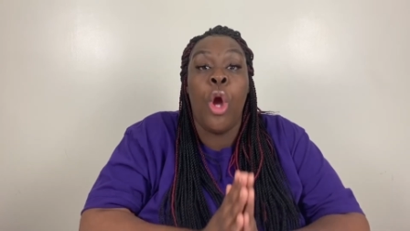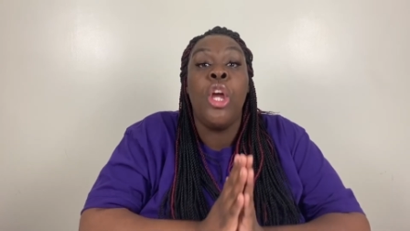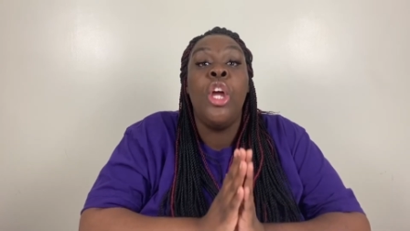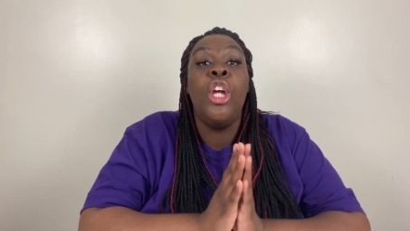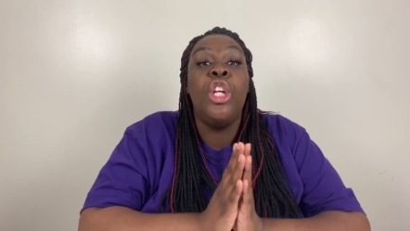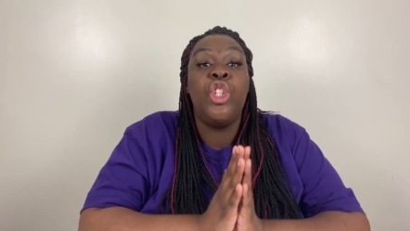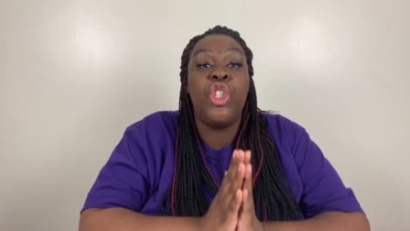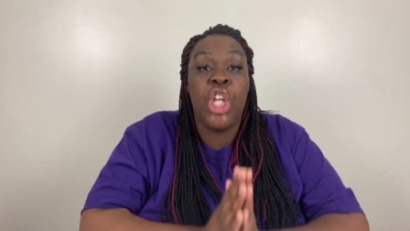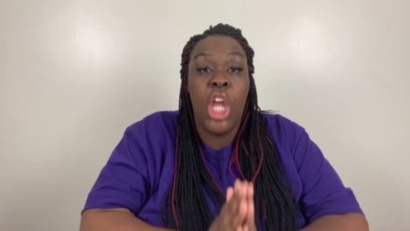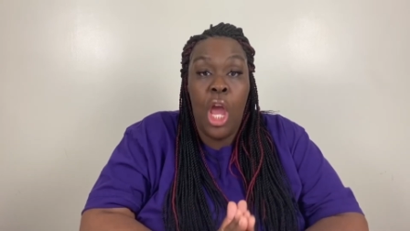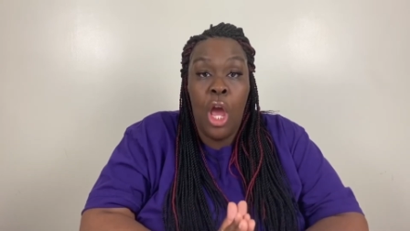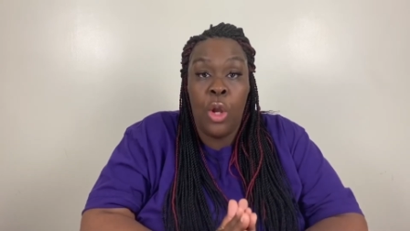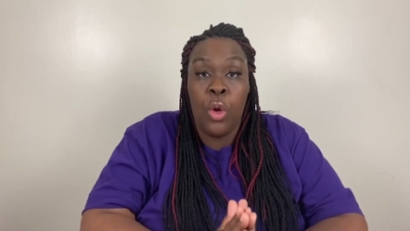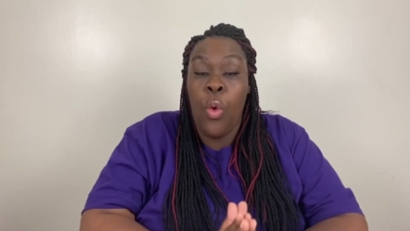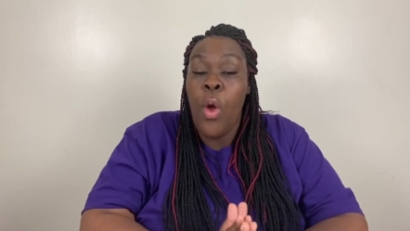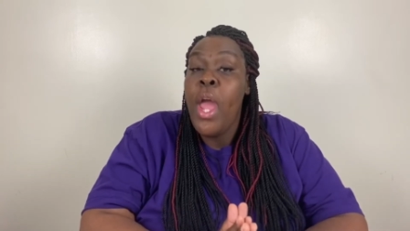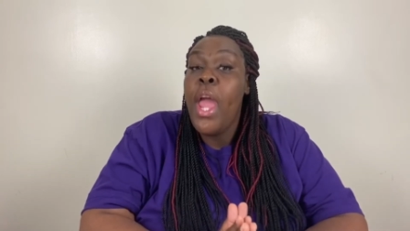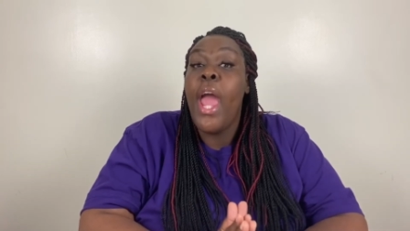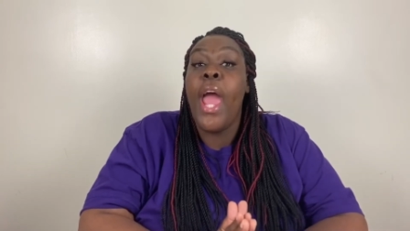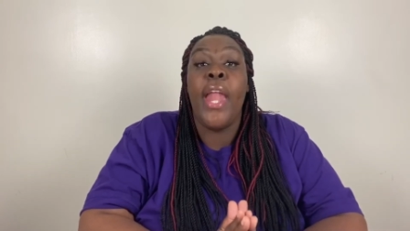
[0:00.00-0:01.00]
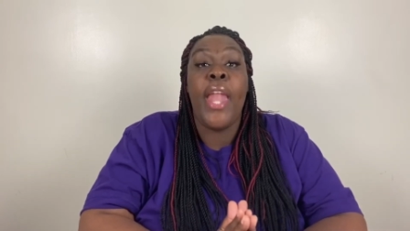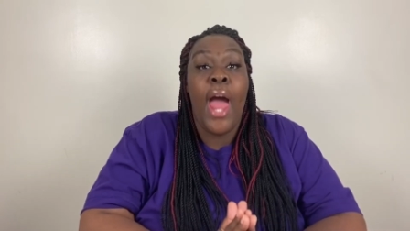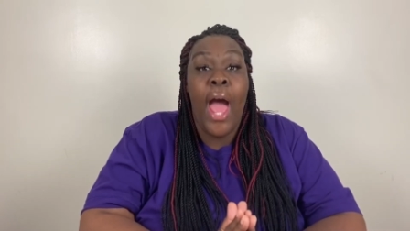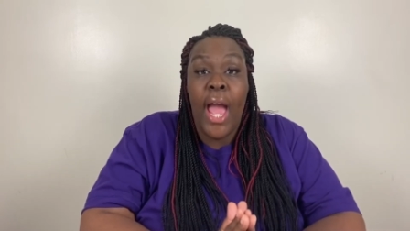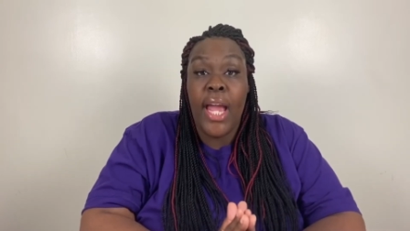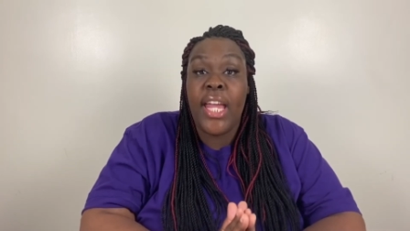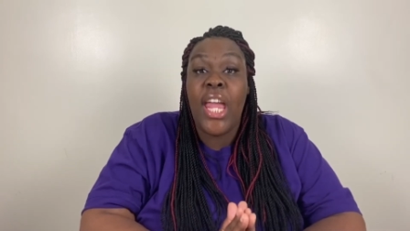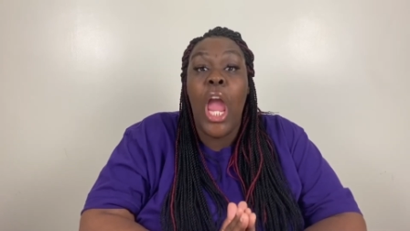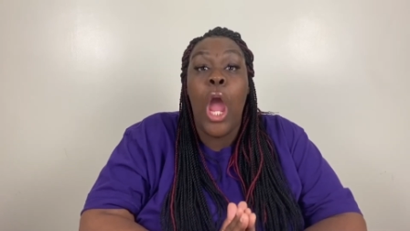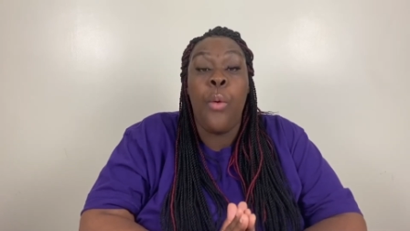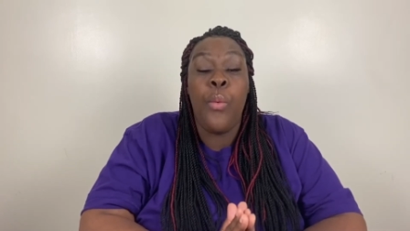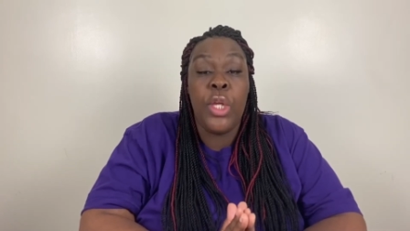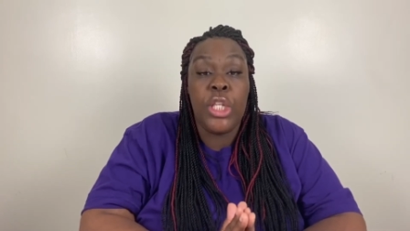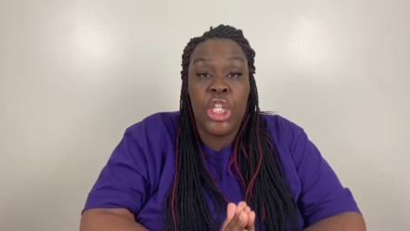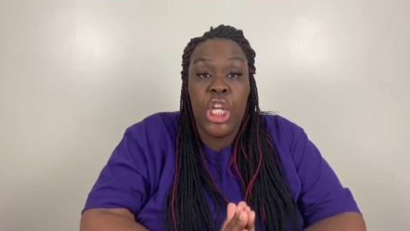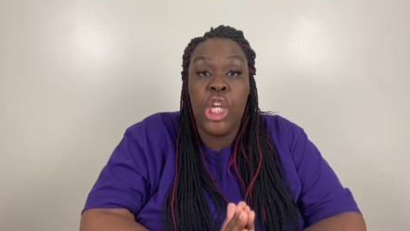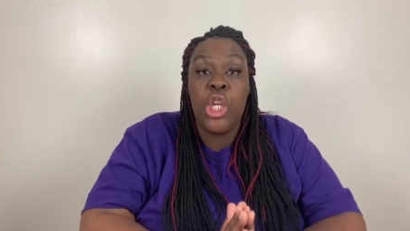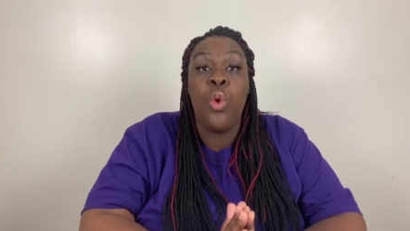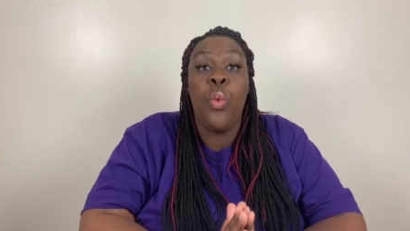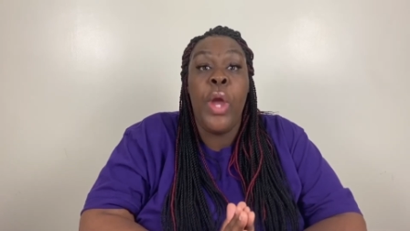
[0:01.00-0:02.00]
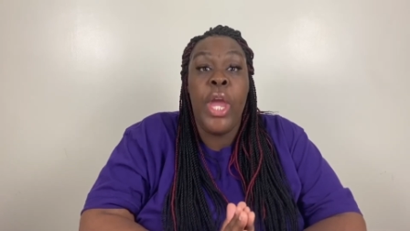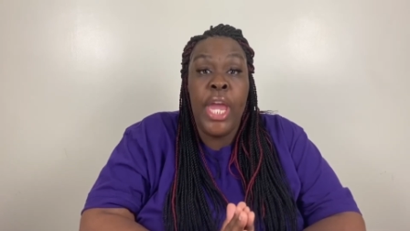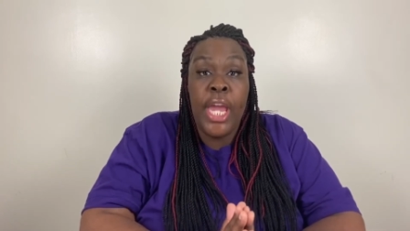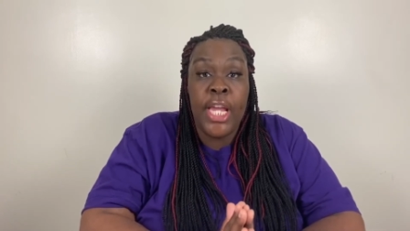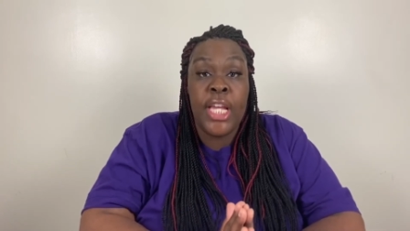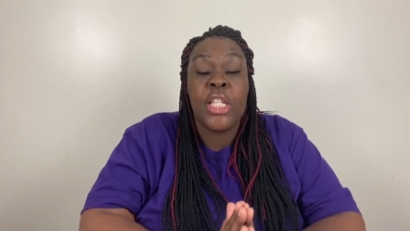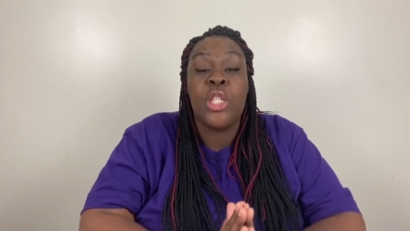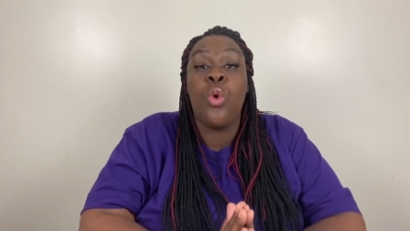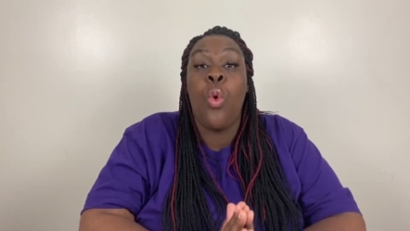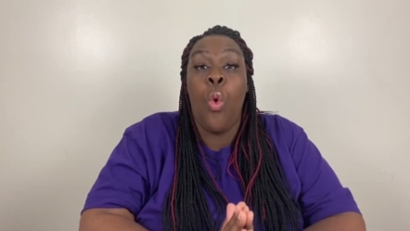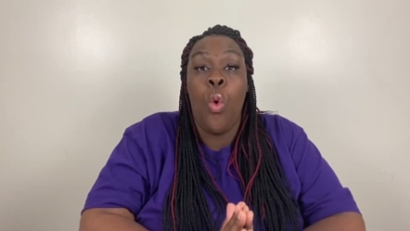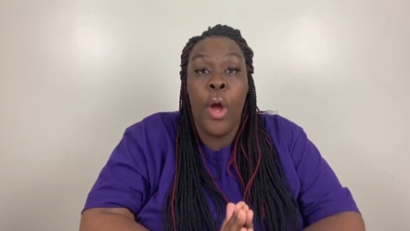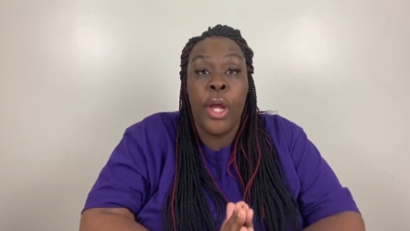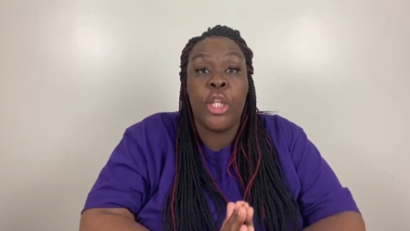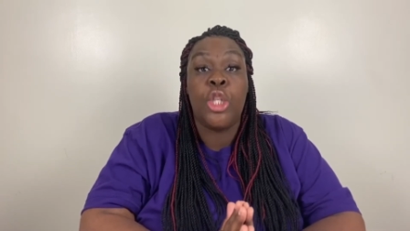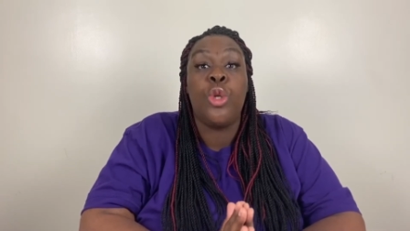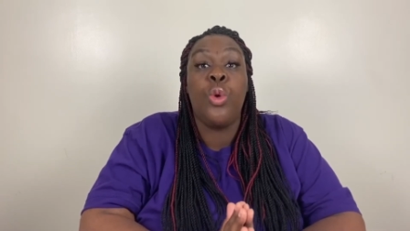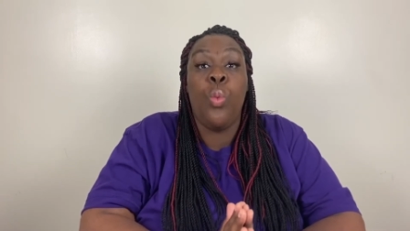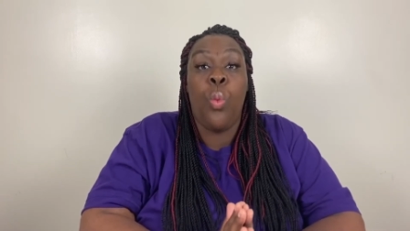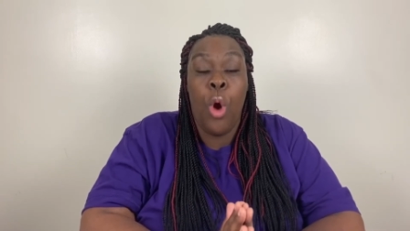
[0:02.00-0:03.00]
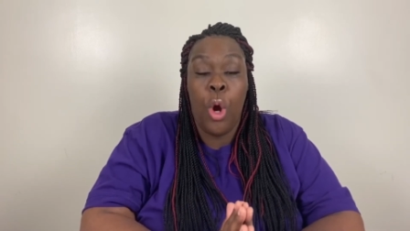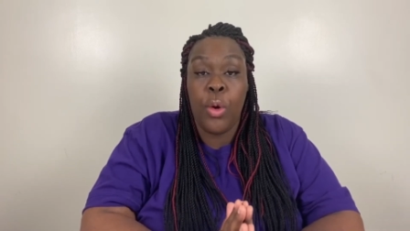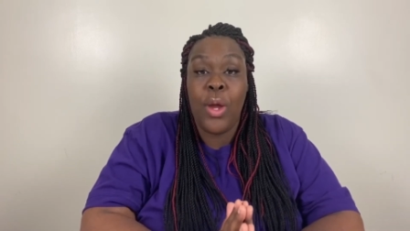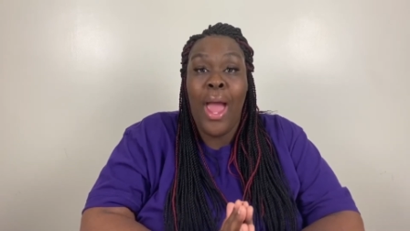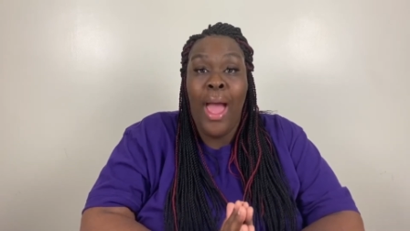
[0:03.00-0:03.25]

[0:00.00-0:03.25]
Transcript: channel, and I guarantee you it's going to work